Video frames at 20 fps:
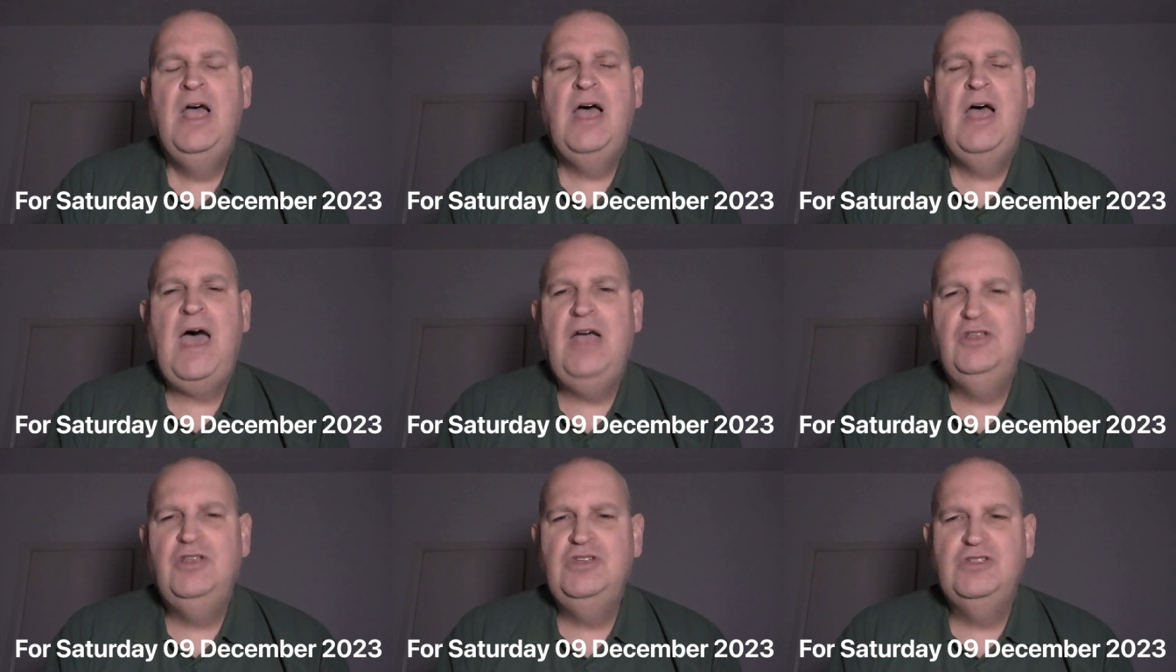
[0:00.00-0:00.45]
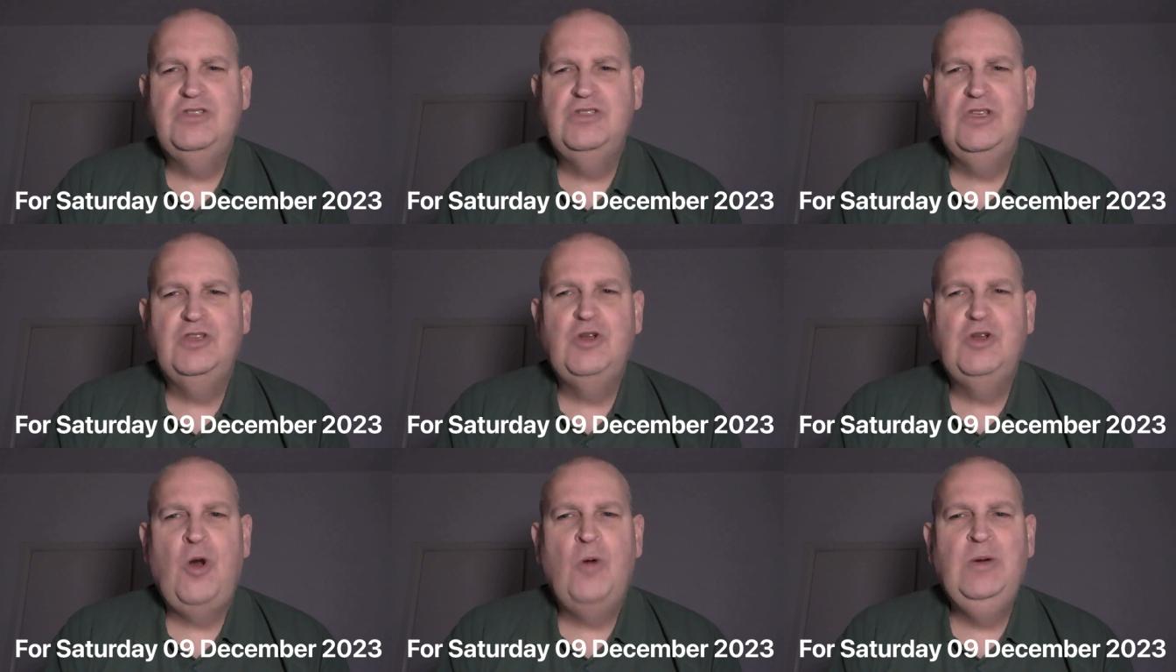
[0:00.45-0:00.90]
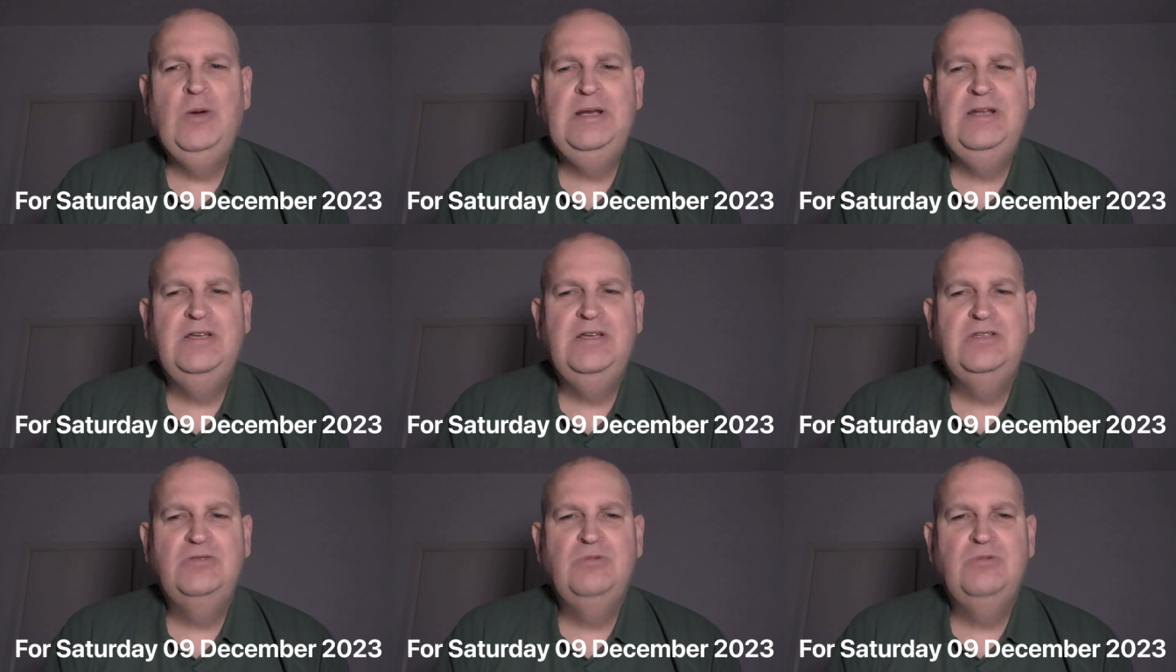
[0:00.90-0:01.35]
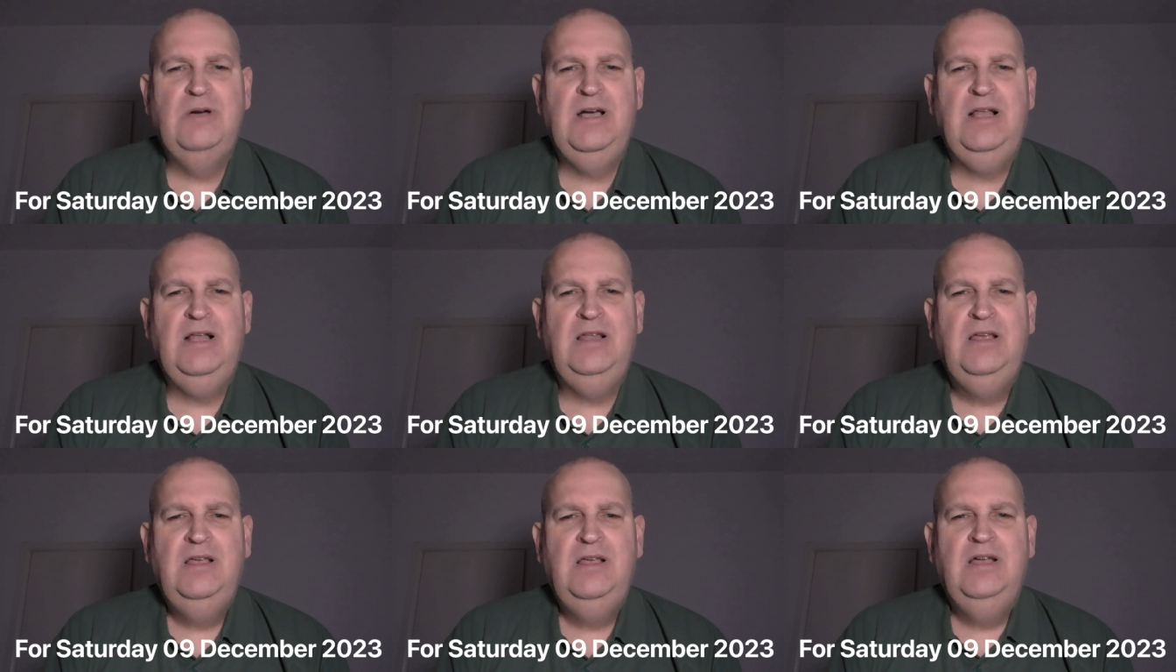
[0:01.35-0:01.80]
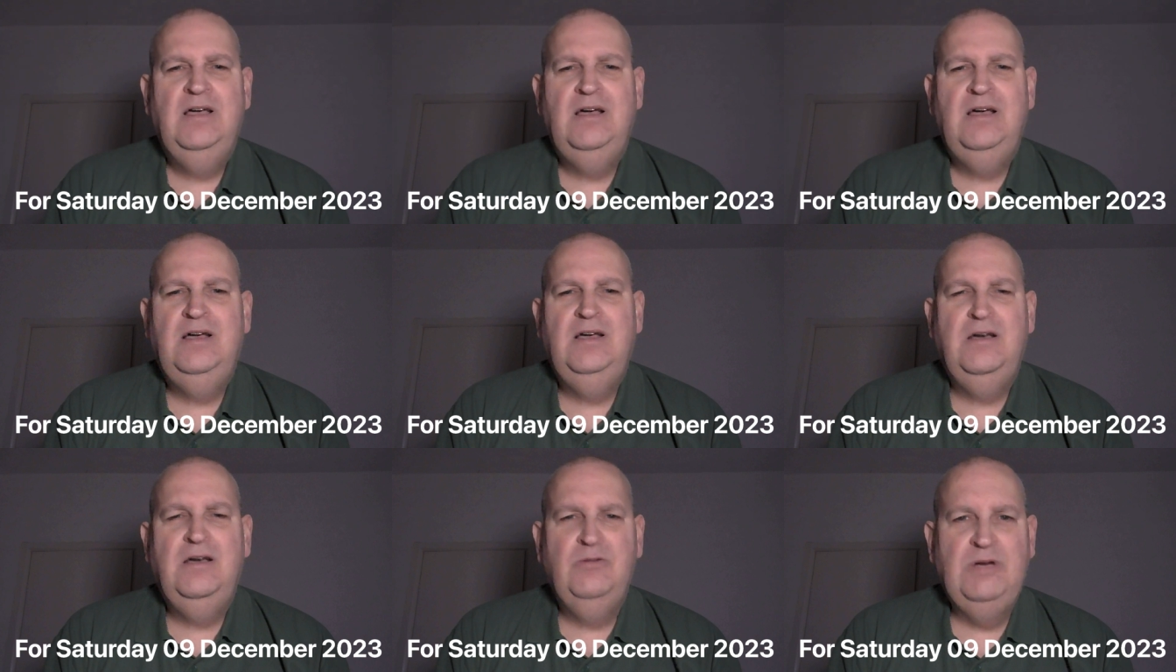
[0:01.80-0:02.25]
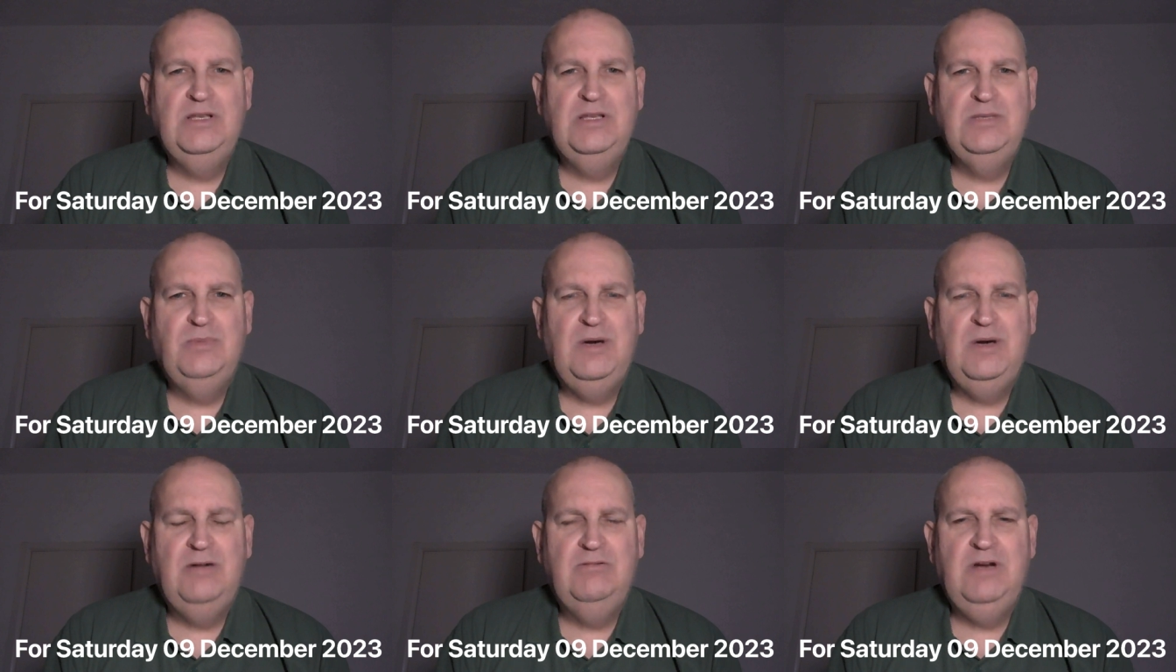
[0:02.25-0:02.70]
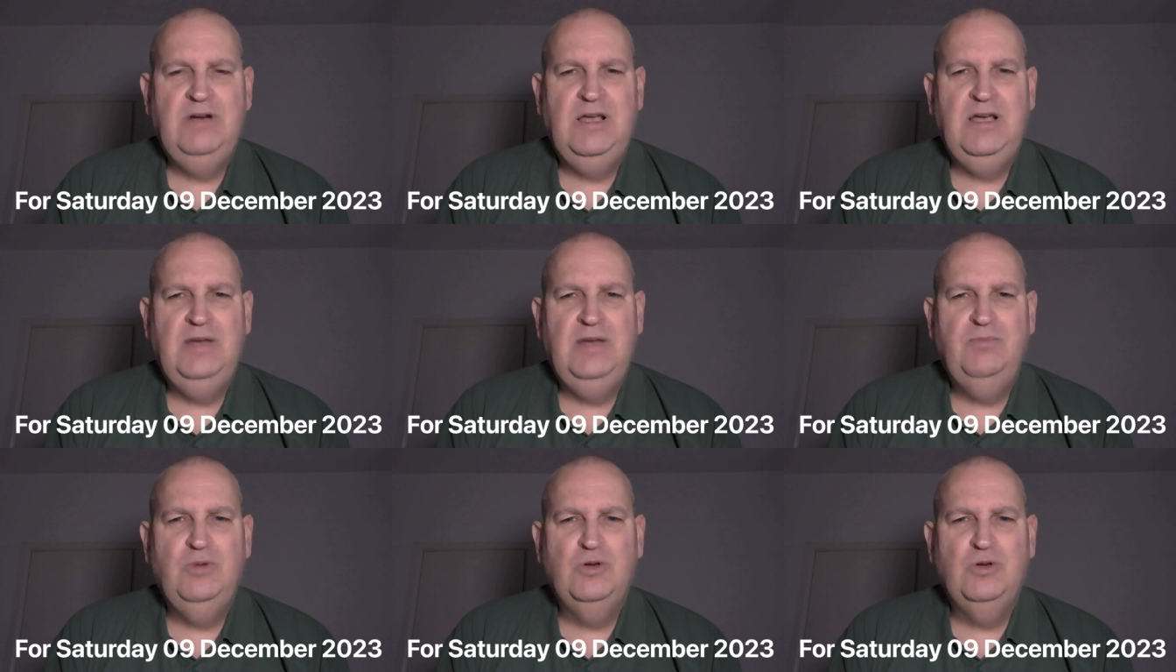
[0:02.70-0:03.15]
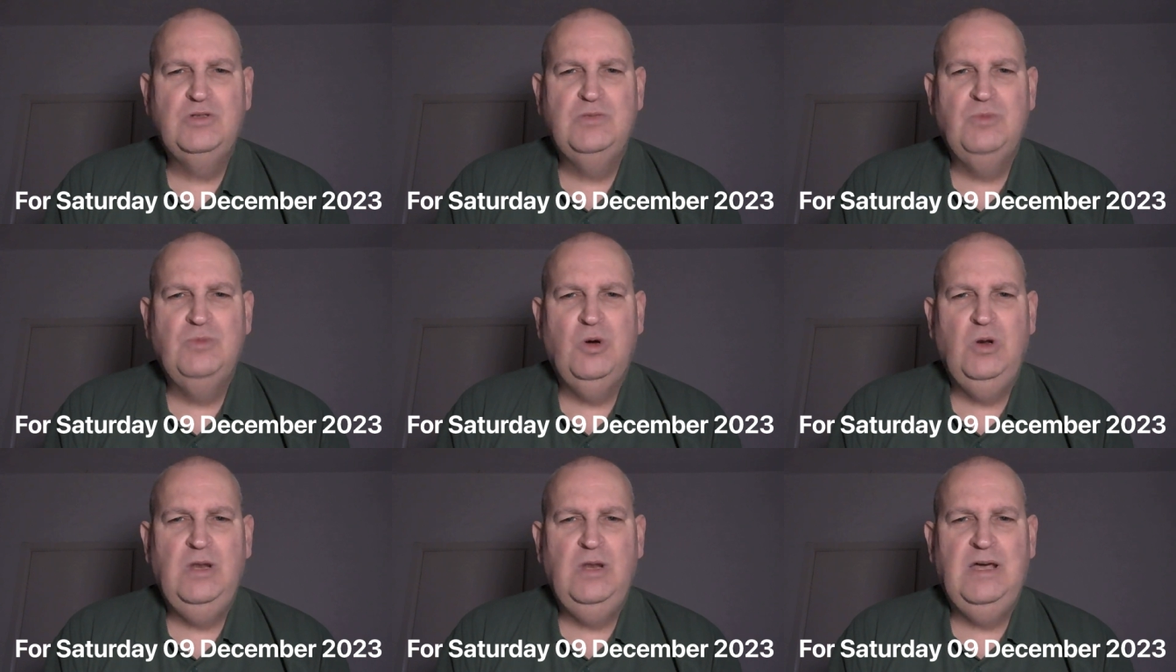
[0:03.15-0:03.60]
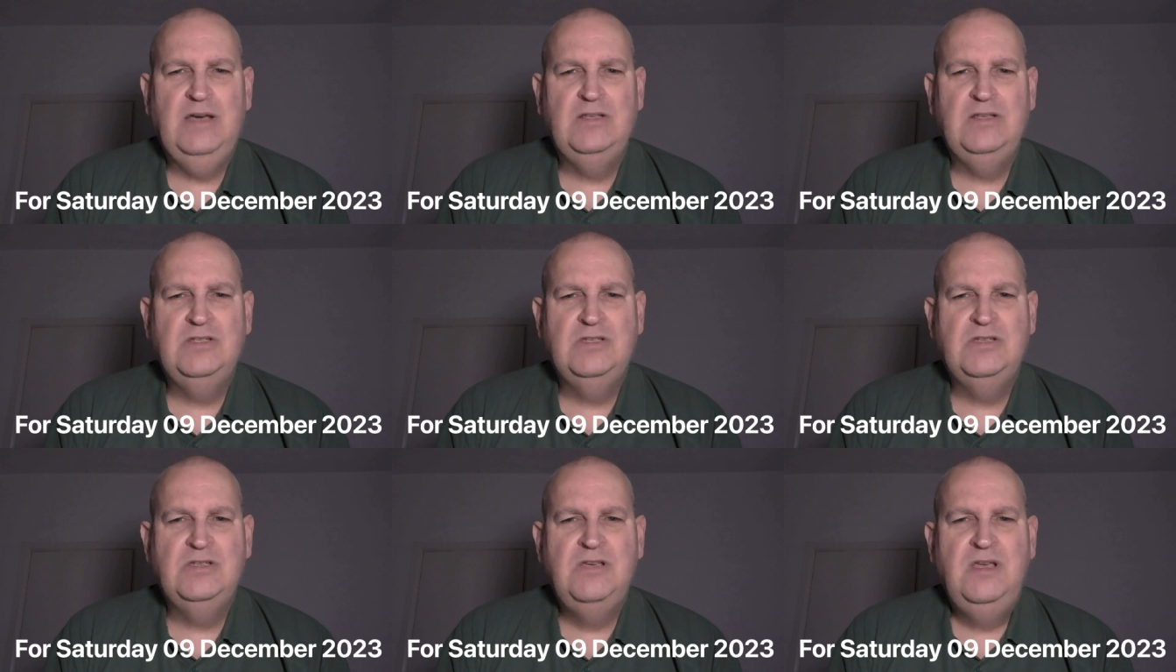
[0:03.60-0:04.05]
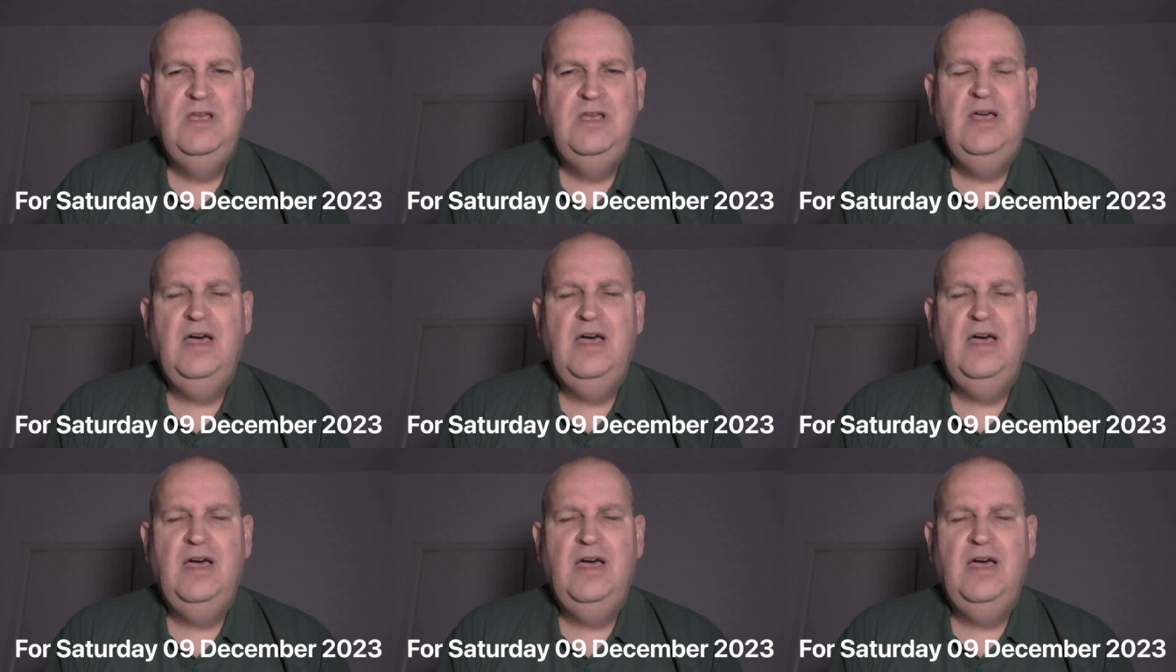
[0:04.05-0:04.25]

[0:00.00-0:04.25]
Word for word: Uh, just to throw in as well, uh, I went to Poundland, bought some more lights.